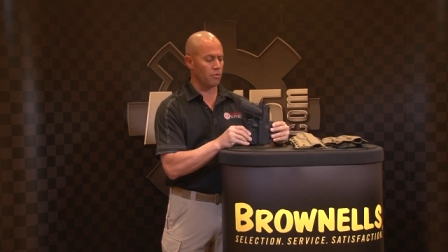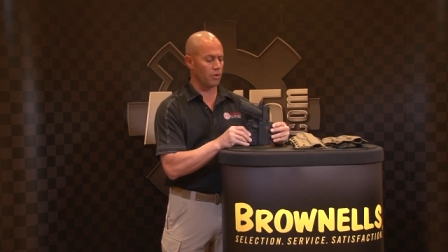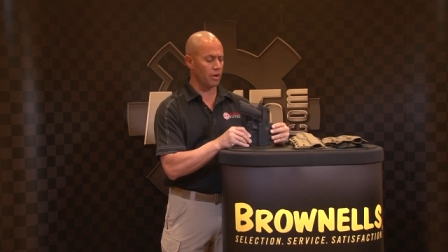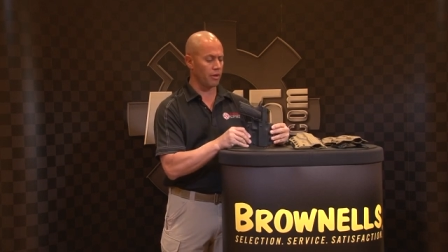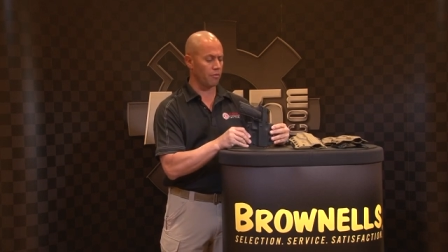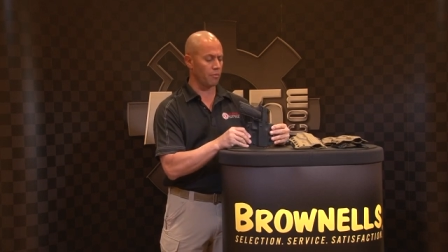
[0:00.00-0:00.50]

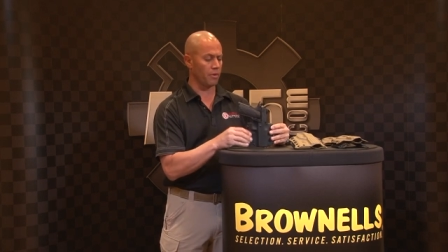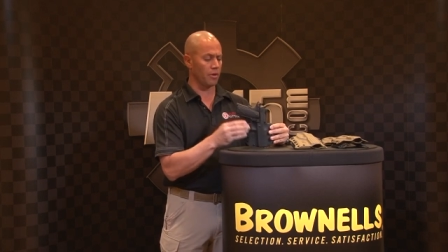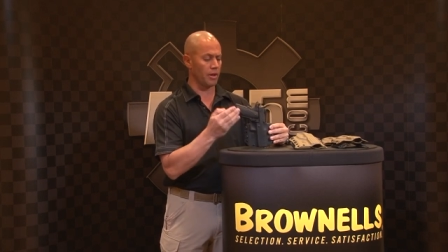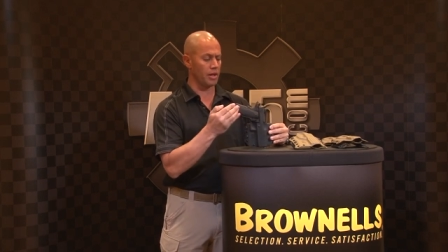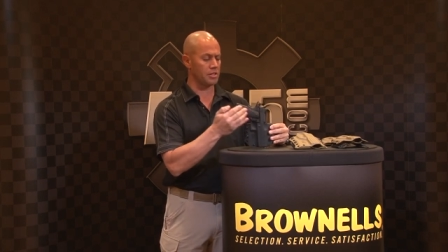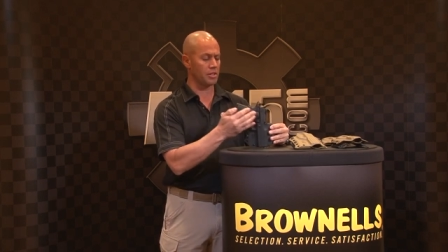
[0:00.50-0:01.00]
beginning from
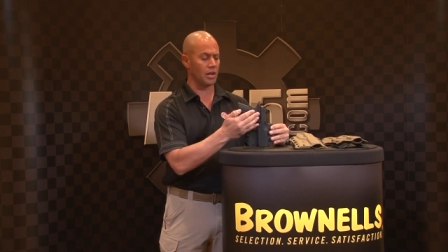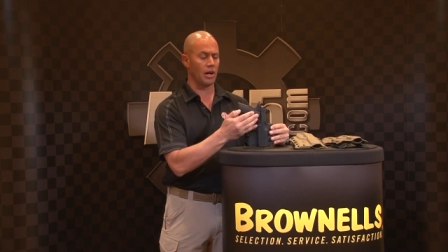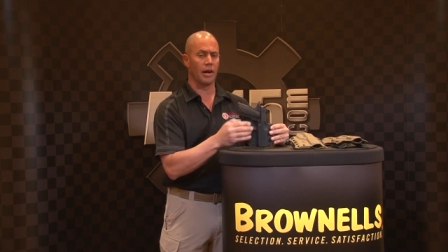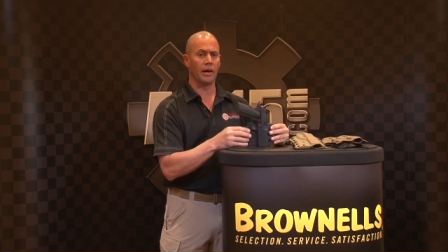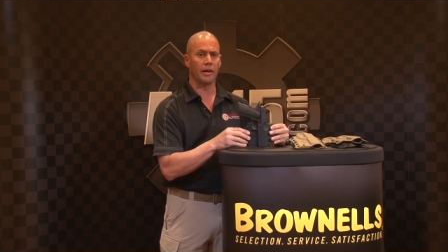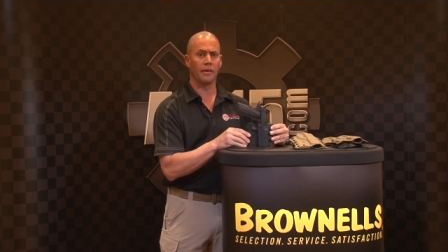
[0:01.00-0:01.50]
the
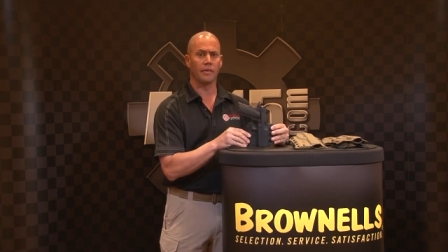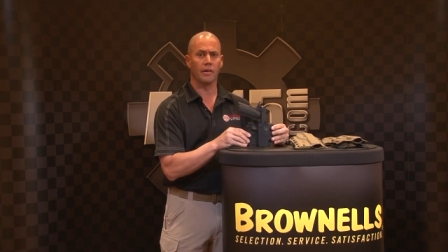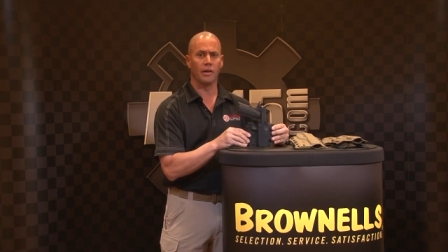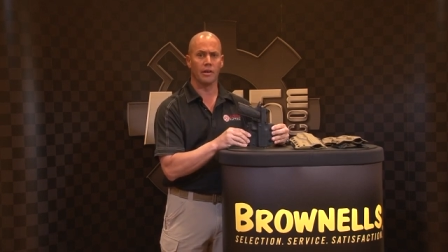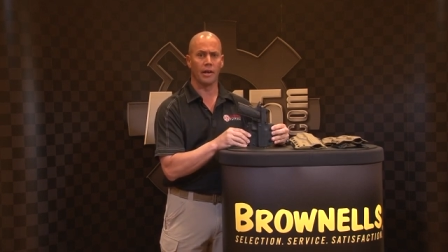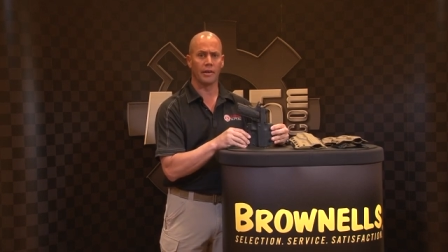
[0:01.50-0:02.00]
STI
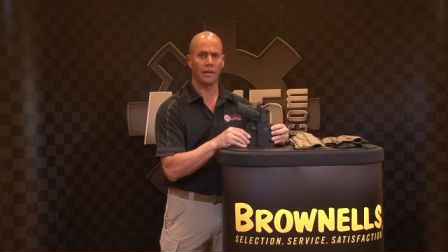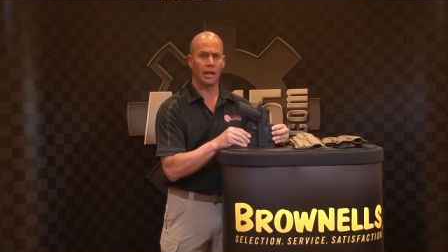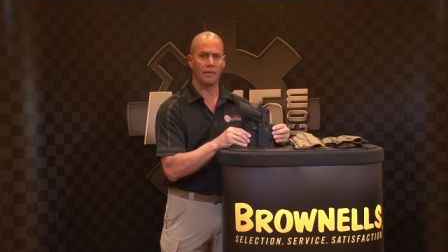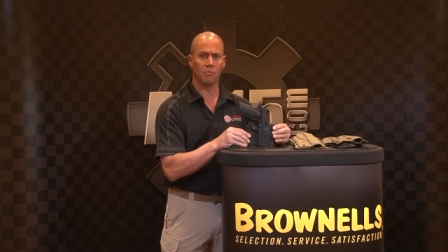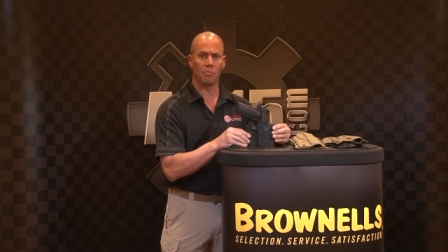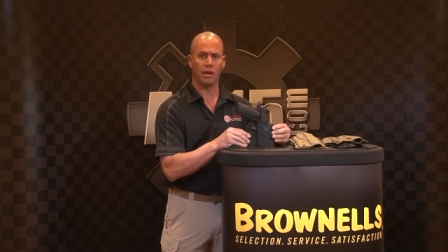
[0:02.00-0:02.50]
uh,
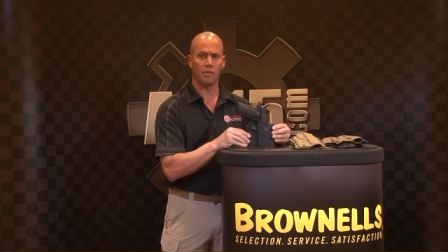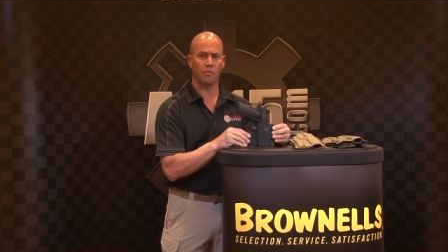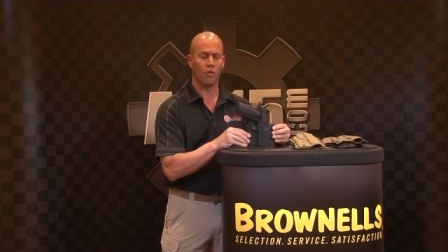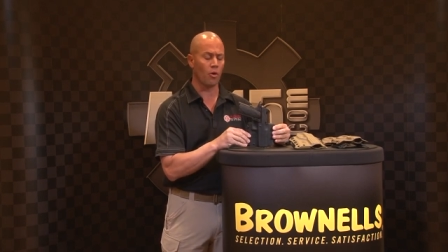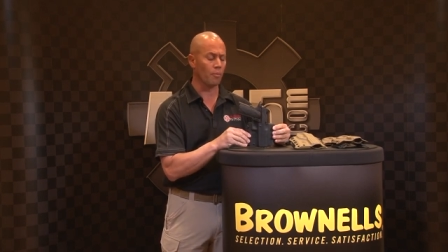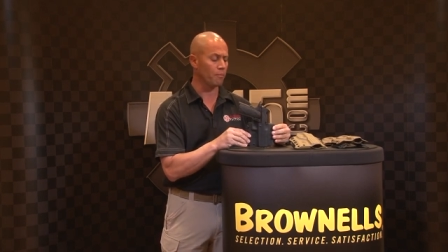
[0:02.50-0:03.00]
1911
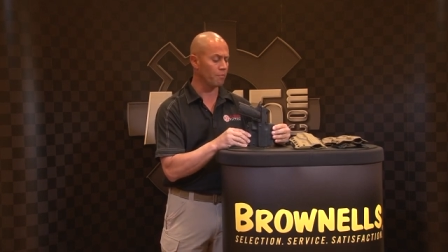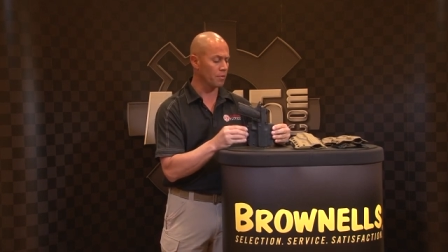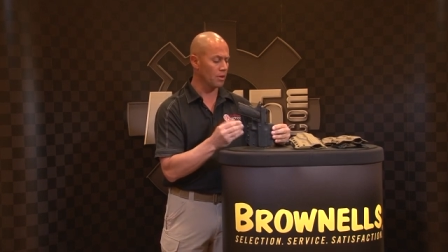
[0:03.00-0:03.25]
platform